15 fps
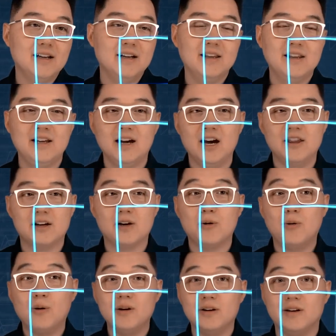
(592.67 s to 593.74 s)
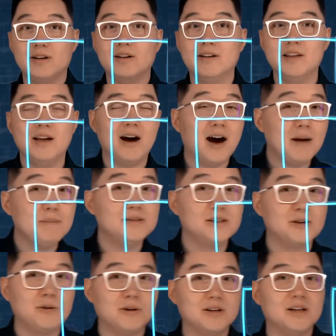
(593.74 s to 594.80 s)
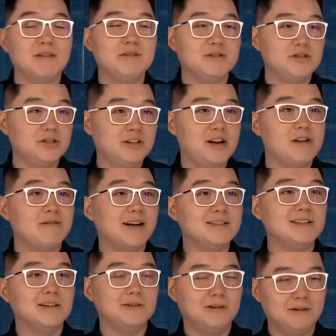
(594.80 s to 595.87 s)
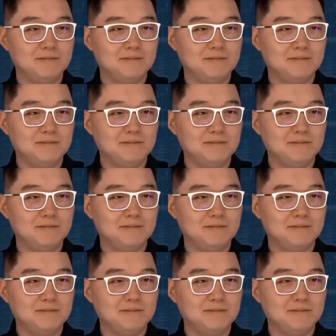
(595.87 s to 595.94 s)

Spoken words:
the other corner, the opposite corner of this generic rectangle.